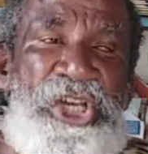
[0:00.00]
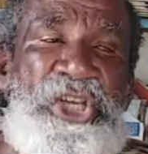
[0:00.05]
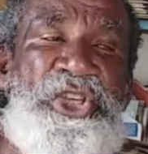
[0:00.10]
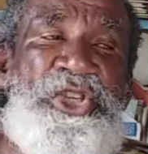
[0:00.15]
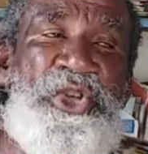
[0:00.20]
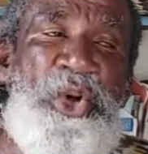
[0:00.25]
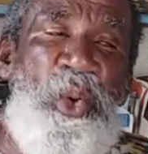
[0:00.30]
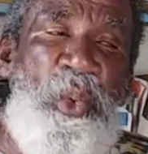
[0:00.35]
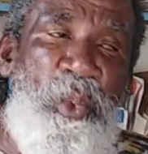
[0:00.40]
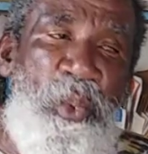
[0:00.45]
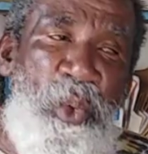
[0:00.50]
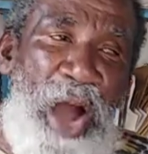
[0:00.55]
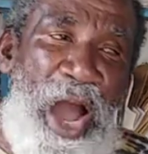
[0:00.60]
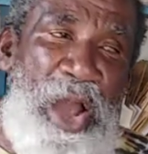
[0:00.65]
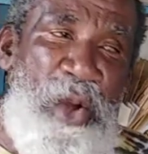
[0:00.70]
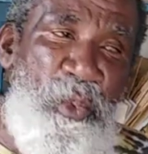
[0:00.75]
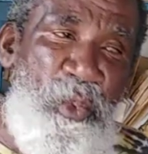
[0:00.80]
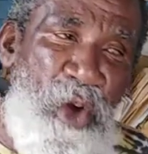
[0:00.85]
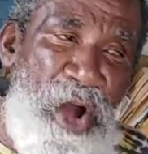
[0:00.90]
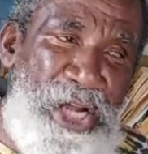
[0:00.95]
So
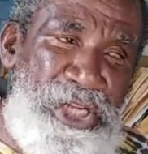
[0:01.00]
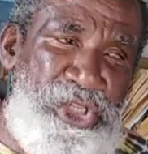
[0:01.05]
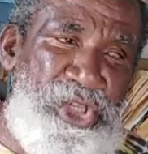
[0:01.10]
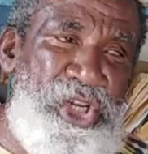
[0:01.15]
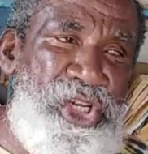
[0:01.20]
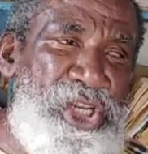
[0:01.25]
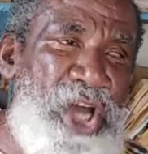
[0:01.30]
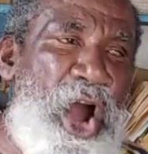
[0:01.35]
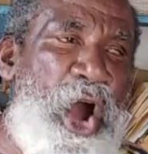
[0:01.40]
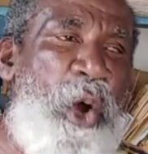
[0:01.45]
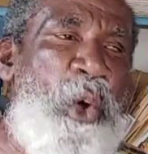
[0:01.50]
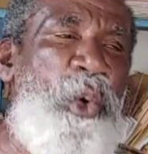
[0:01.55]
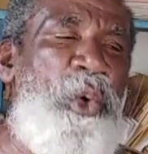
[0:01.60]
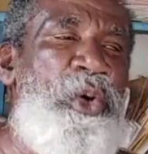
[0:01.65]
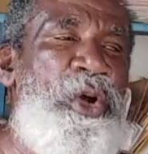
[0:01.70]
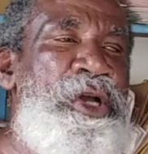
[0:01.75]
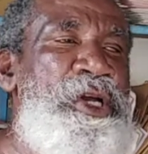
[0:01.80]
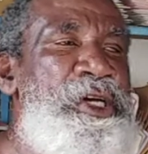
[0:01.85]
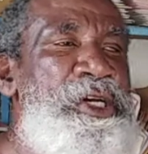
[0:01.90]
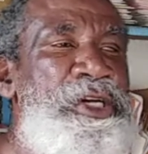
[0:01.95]
I want you now
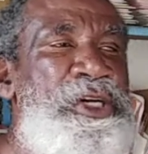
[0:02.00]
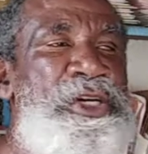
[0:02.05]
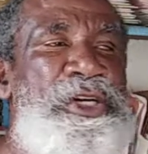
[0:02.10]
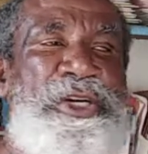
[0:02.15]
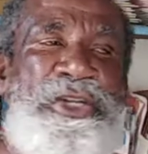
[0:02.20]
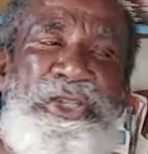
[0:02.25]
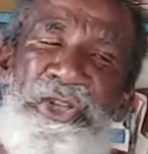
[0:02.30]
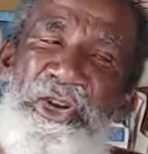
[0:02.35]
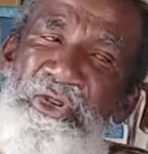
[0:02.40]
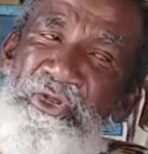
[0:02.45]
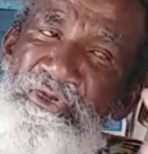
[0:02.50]
to